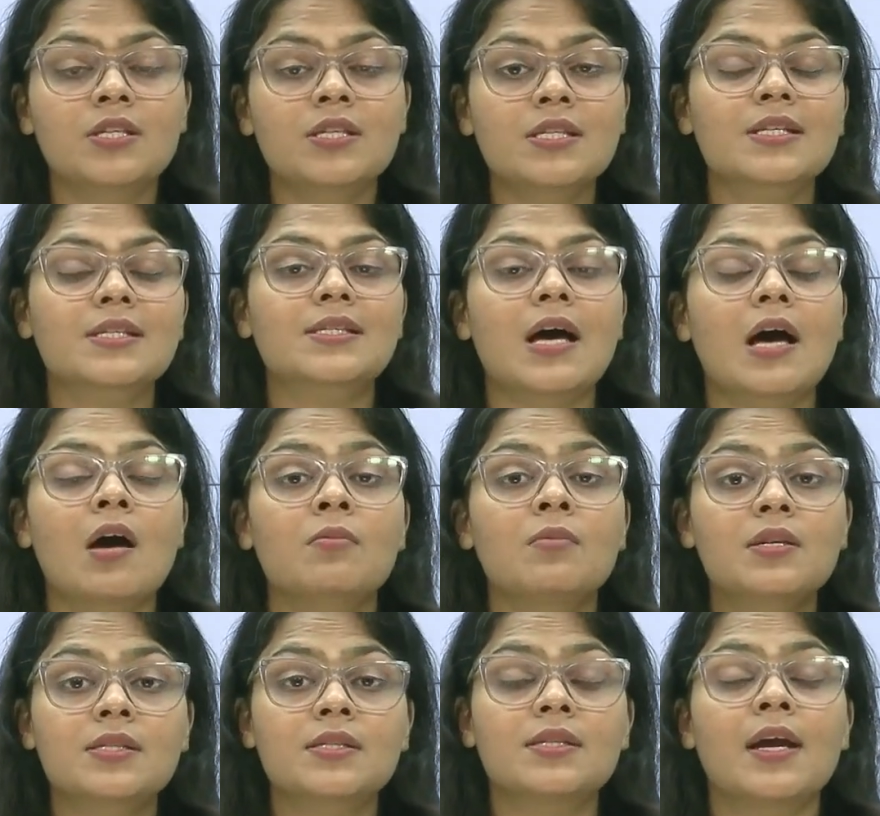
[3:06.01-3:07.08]
This exam
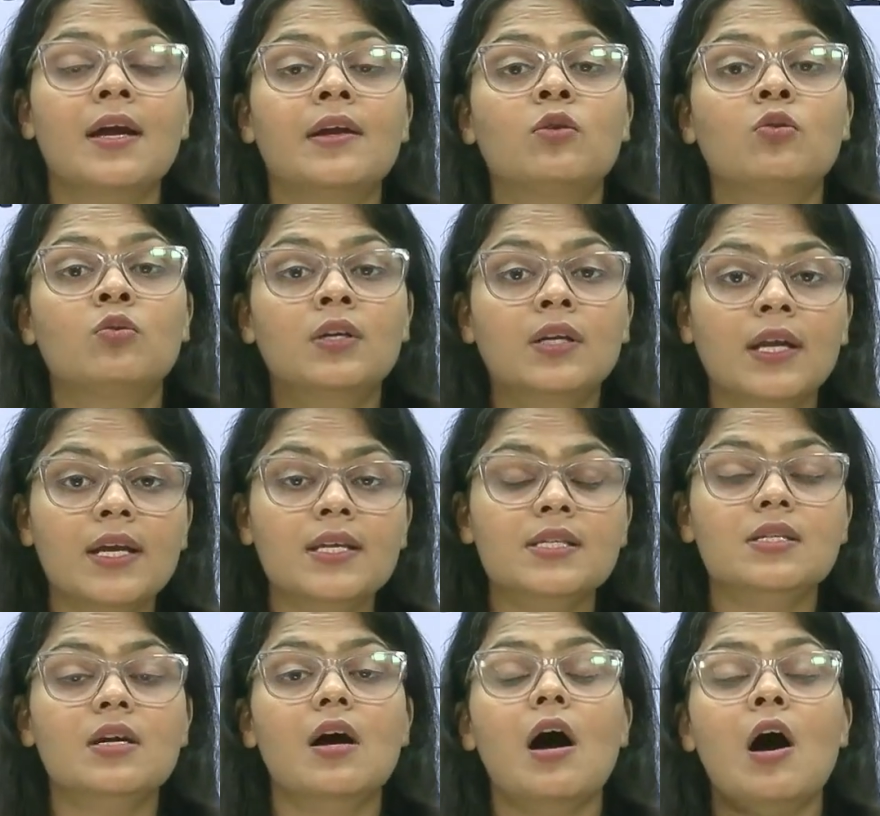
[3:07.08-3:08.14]
is there to
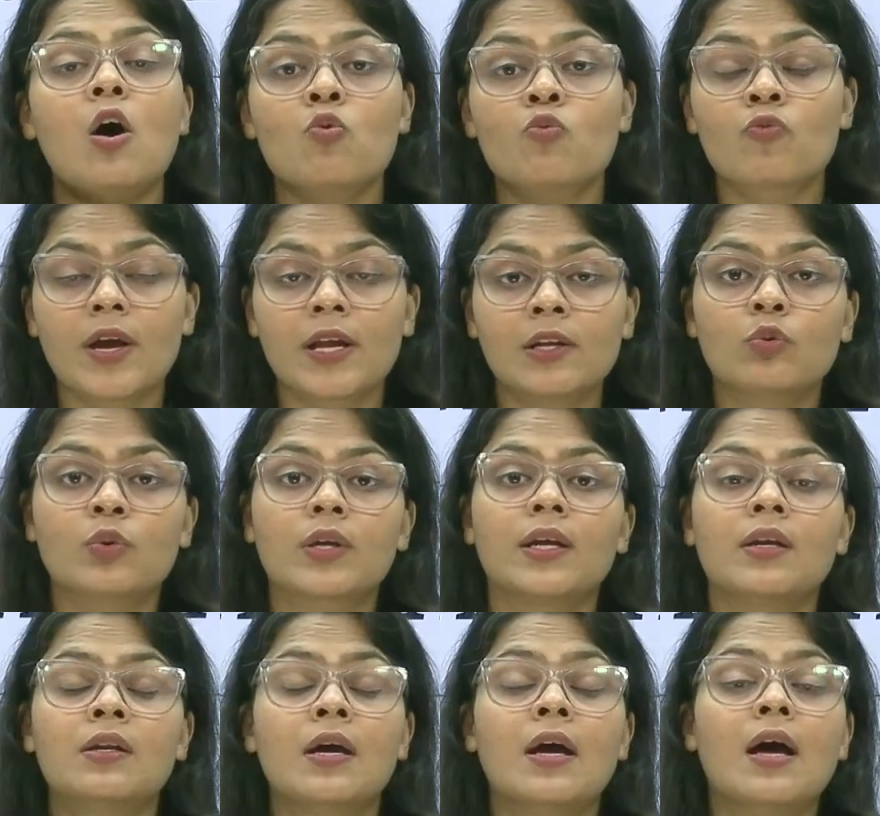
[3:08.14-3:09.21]
test how well you
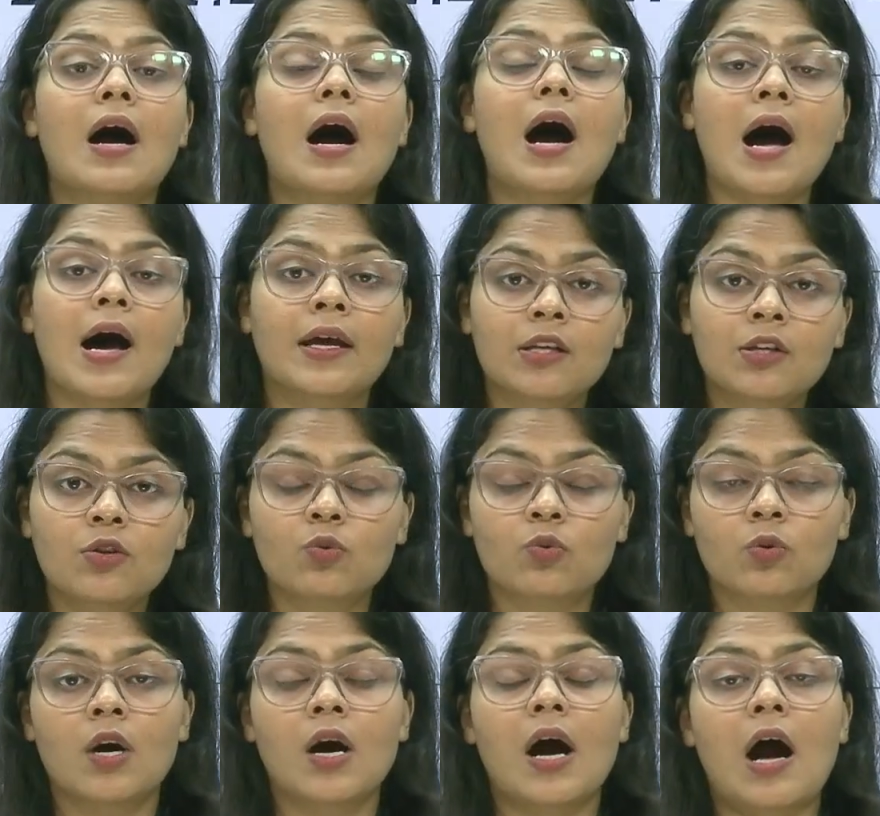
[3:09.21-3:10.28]
can argue,